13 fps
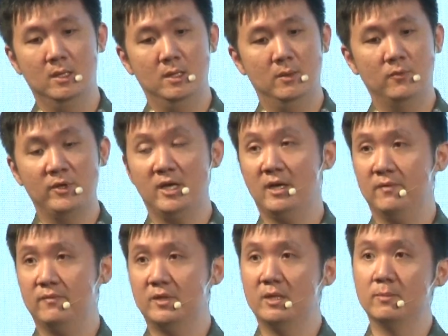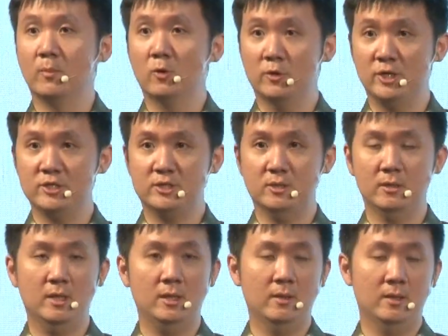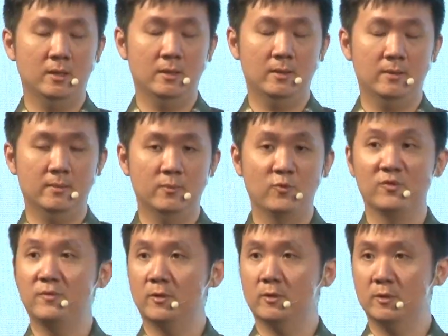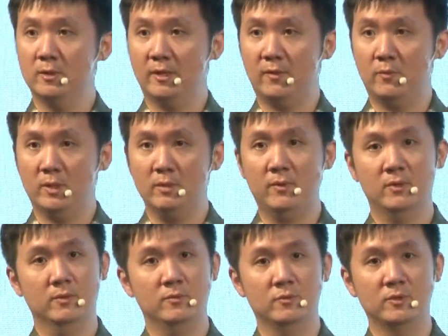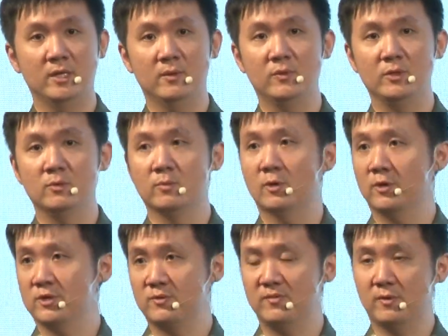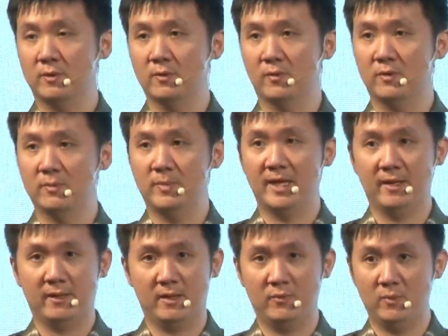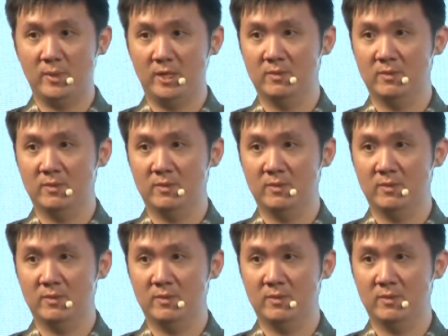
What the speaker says: We have the mortgage referral as well. So today we do mortgage referrals with the banks, and we make a